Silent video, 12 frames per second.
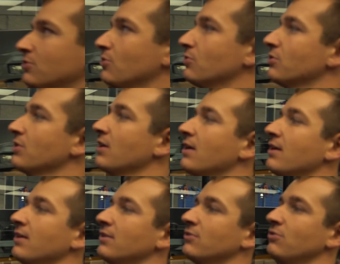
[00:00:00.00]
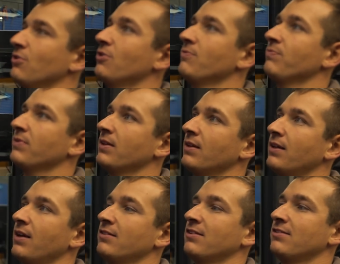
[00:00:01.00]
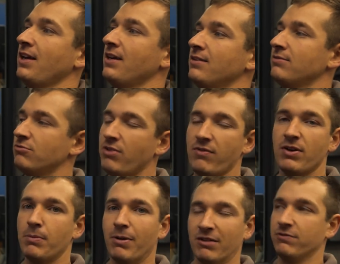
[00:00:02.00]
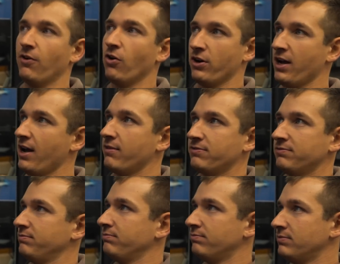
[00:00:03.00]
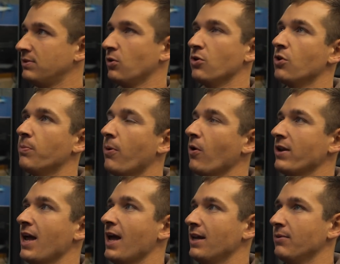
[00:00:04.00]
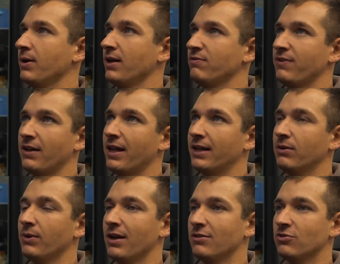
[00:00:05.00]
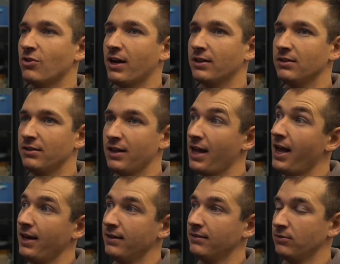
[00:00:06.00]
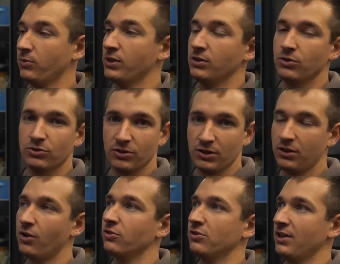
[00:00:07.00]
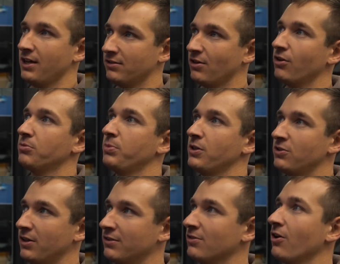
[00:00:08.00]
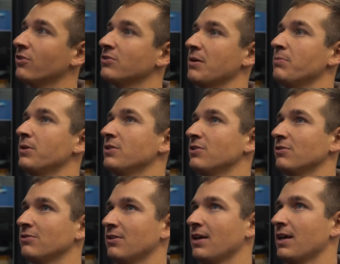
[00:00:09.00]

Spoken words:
good. So, as I said, revving it past 4.5, there was no point anyway. It felt like it was getting strangled, and when you looked at the logs, the exhaust pressure, the exhaust temperatures,